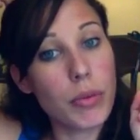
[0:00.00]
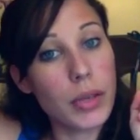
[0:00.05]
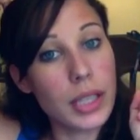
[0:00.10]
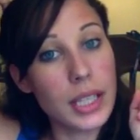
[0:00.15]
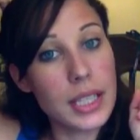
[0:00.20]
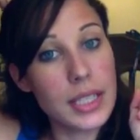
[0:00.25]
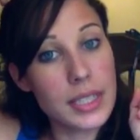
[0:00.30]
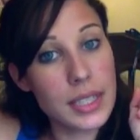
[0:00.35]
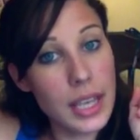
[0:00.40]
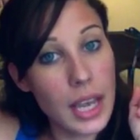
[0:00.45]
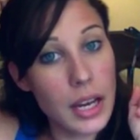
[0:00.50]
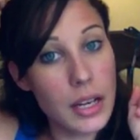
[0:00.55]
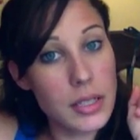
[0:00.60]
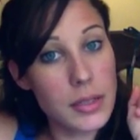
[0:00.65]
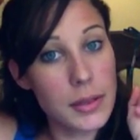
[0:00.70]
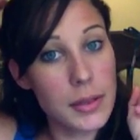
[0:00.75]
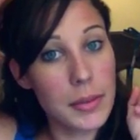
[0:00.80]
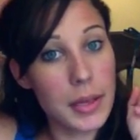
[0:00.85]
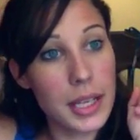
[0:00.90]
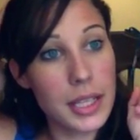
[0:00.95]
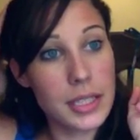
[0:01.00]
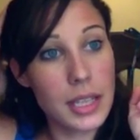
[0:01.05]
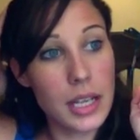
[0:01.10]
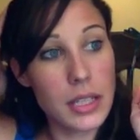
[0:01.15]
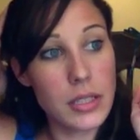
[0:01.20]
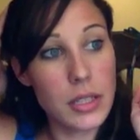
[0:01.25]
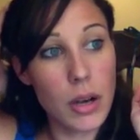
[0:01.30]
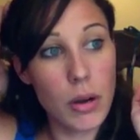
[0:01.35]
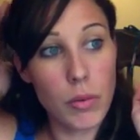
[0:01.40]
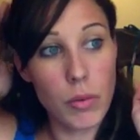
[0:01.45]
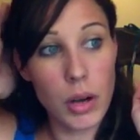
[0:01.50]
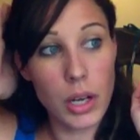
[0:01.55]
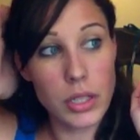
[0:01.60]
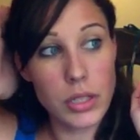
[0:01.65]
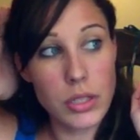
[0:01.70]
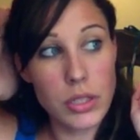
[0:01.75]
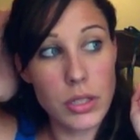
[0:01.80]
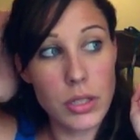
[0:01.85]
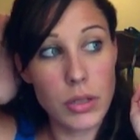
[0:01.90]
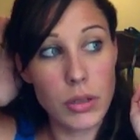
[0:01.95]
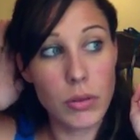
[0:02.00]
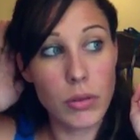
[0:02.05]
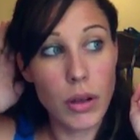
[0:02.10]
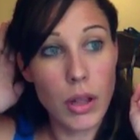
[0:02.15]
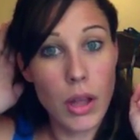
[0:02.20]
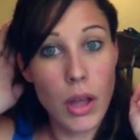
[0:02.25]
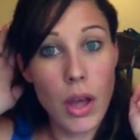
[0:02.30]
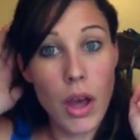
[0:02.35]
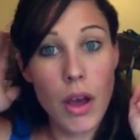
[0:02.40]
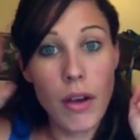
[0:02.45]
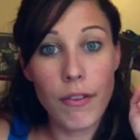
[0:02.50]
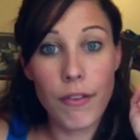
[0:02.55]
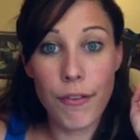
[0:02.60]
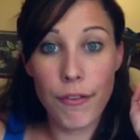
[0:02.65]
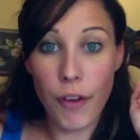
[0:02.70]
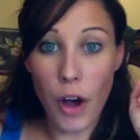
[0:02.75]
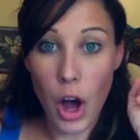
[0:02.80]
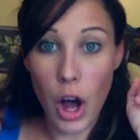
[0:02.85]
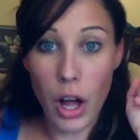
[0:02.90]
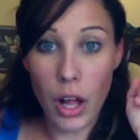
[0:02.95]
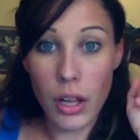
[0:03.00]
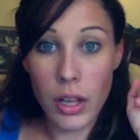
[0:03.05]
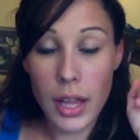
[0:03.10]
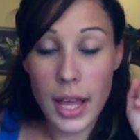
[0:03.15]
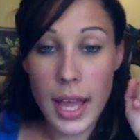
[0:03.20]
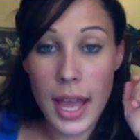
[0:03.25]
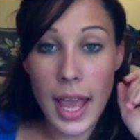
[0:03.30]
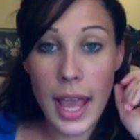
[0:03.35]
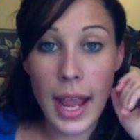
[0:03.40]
really scares me because I don't want to fall,